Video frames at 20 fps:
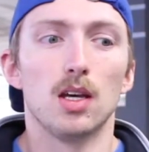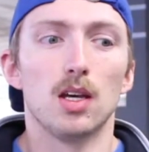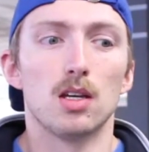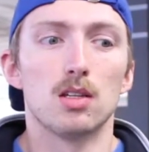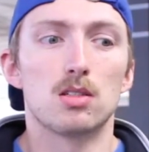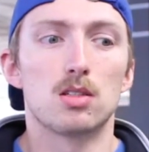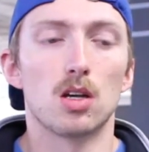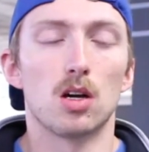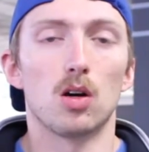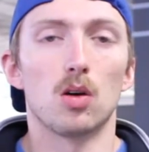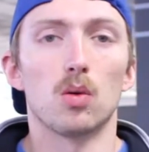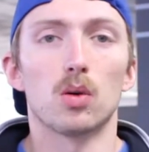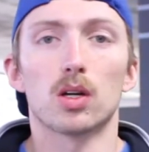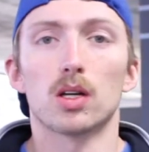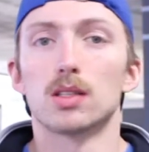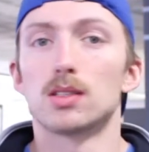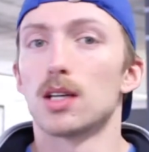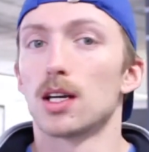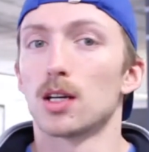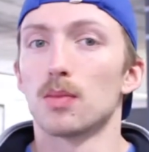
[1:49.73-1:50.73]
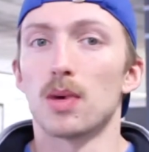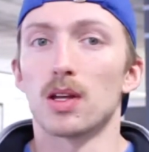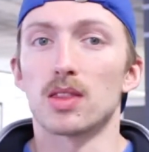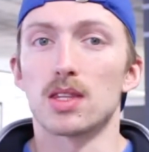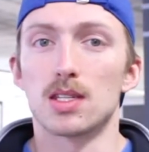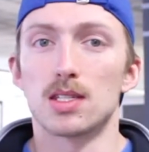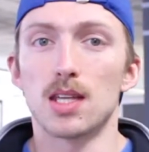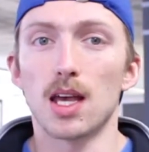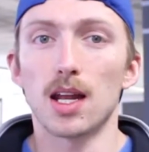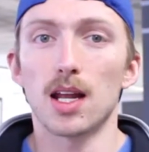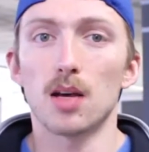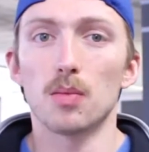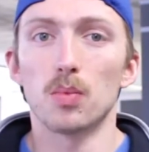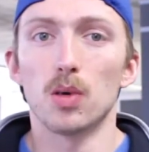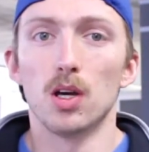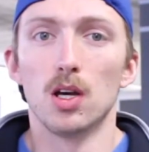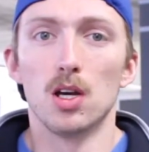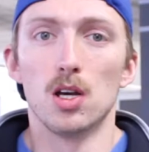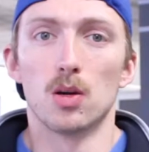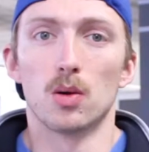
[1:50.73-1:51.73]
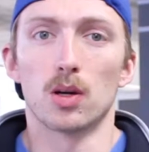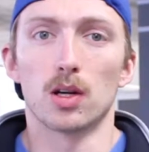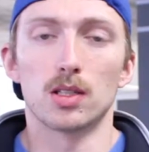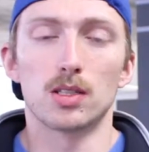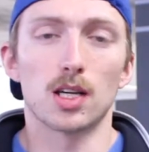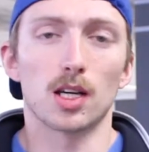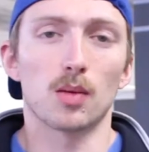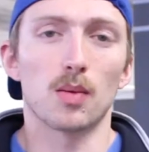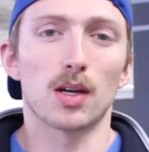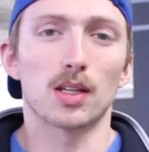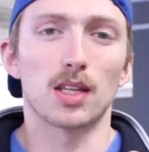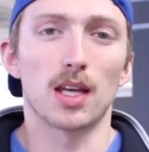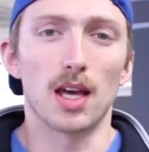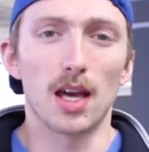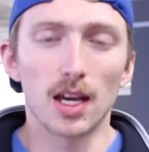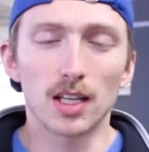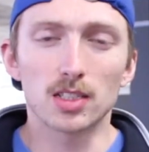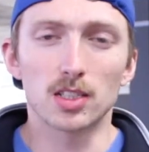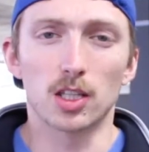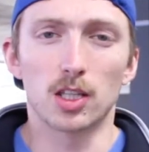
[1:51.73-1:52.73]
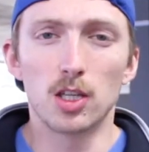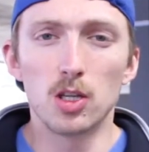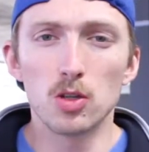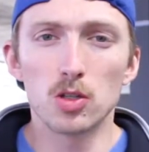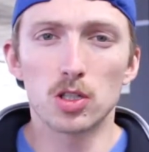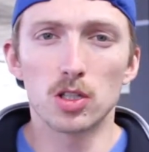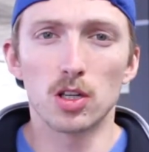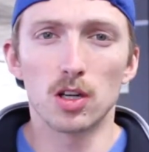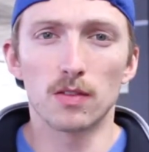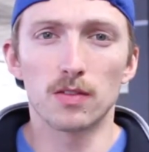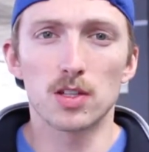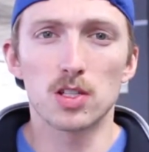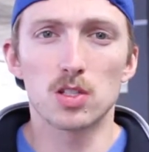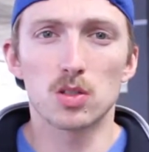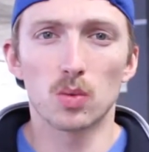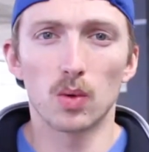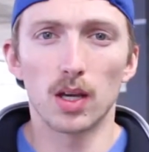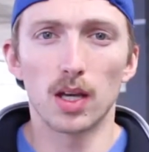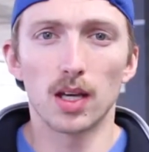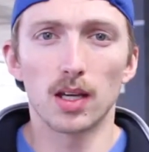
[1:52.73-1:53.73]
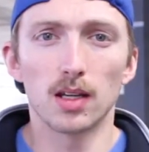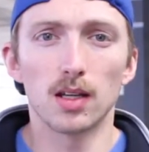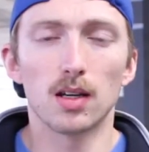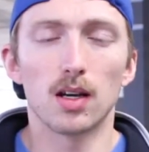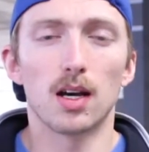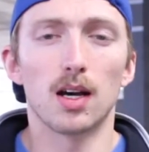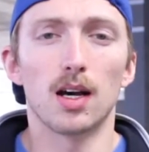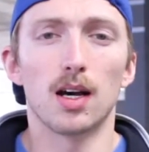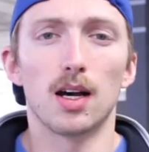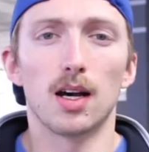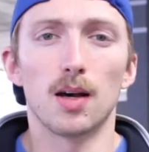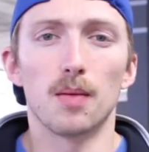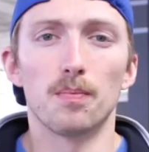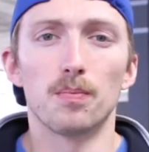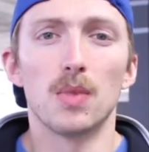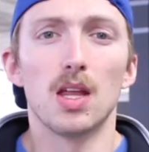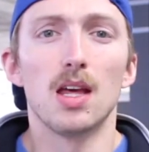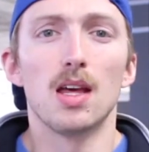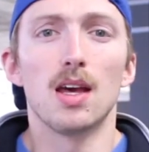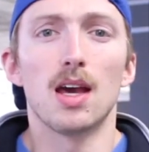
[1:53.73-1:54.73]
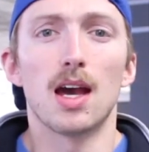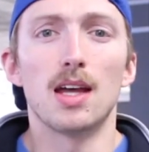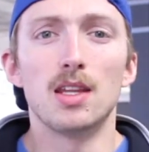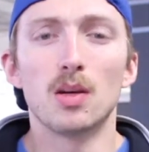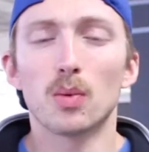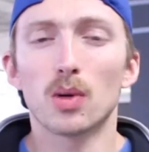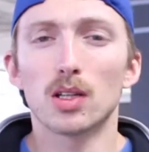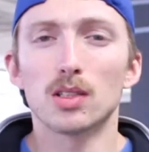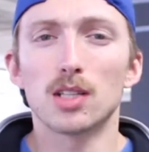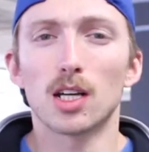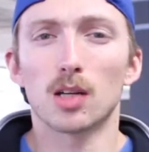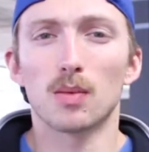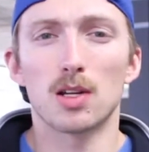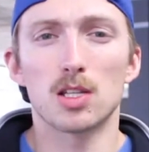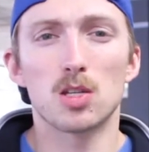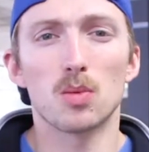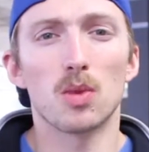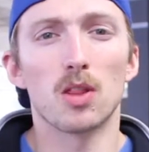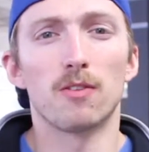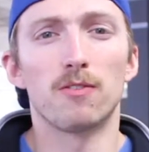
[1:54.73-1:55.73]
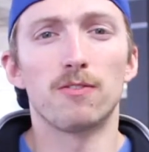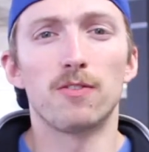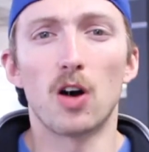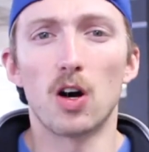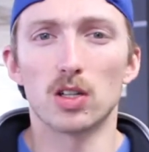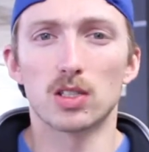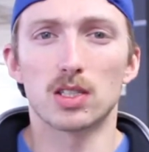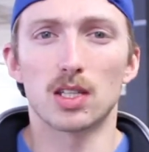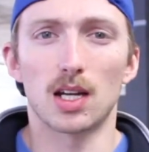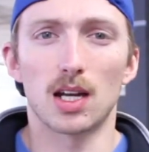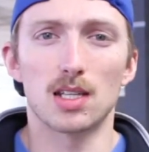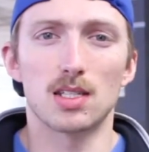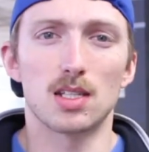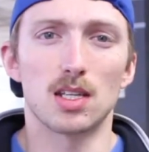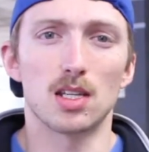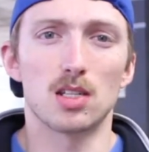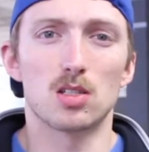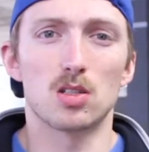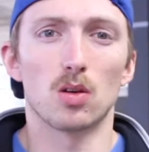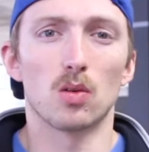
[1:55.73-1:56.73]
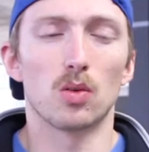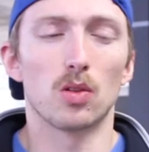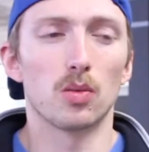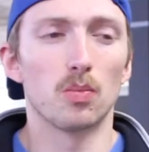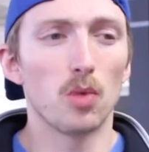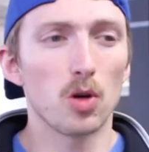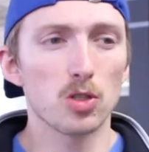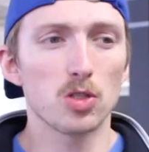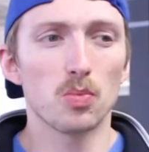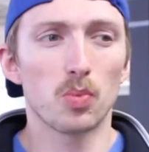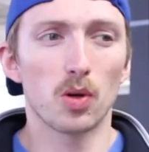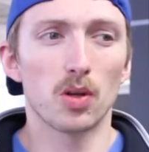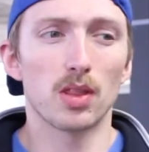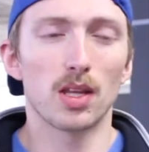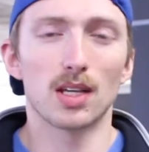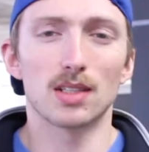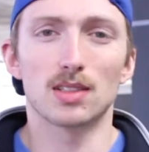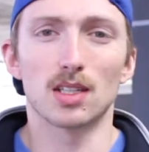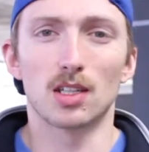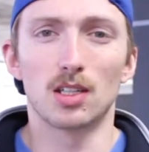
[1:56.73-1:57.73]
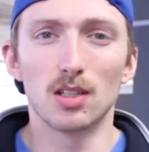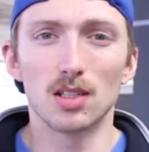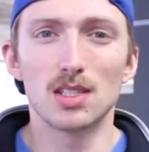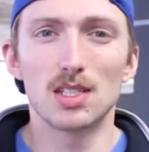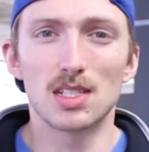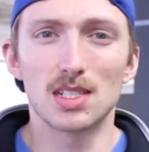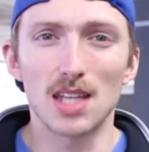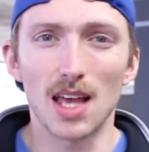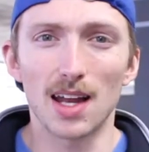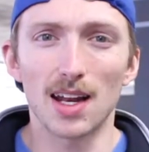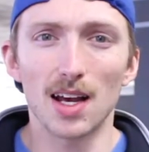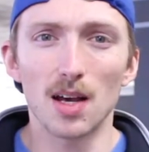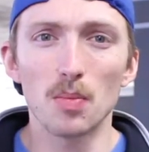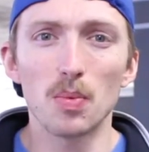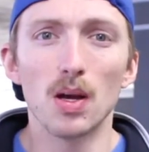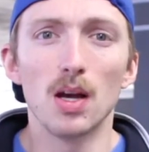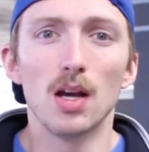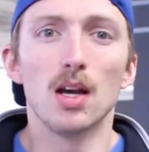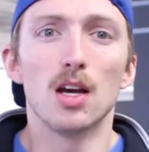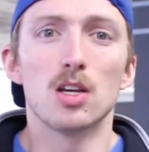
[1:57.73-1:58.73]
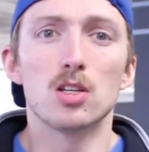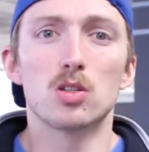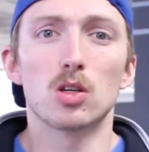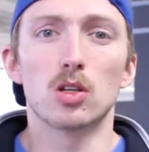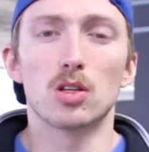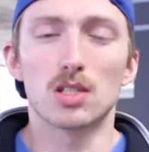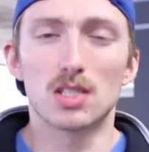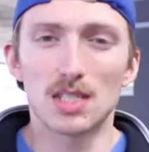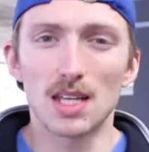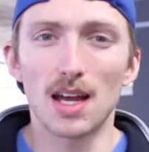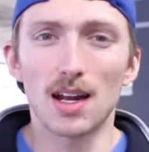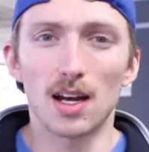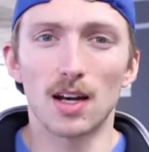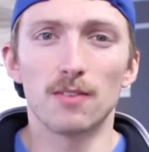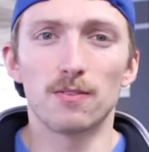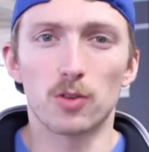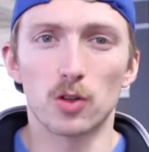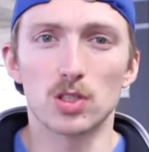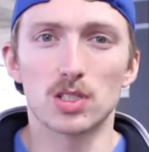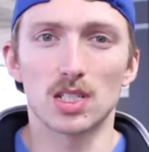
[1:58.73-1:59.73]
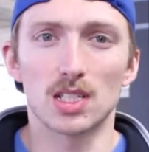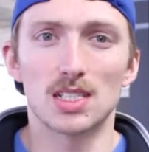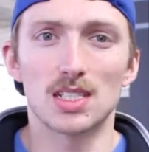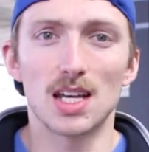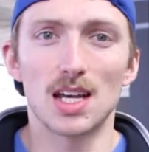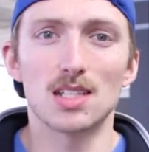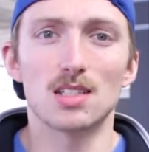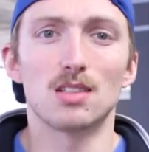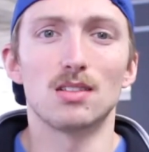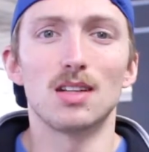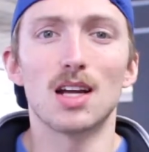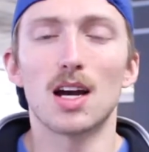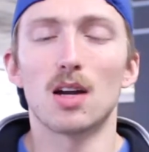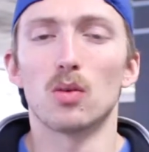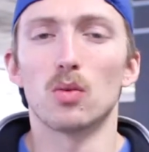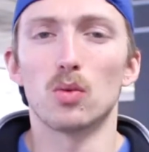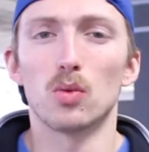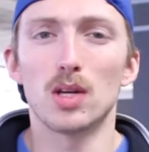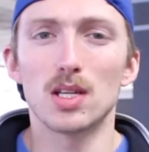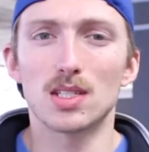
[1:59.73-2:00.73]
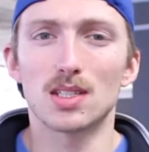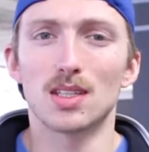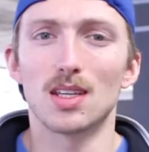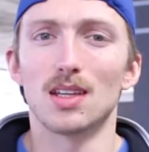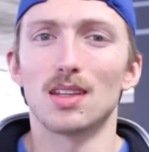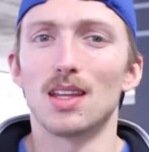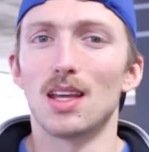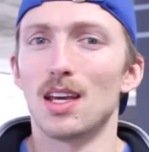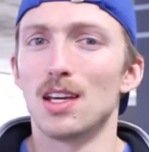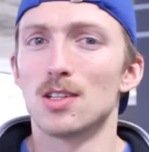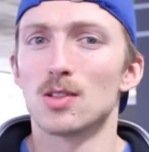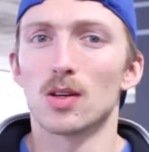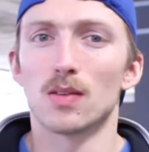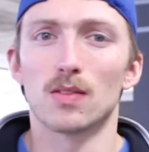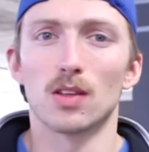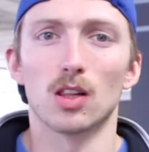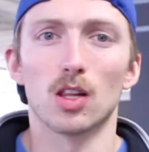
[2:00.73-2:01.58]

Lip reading: So we're gonna talk about the setup, we're gonna talk about the execution of the swing, and then we're gonna talk about some of the faults that I see. So the most important thing is a good setup. So you're set up for success, you're not risking the injury of the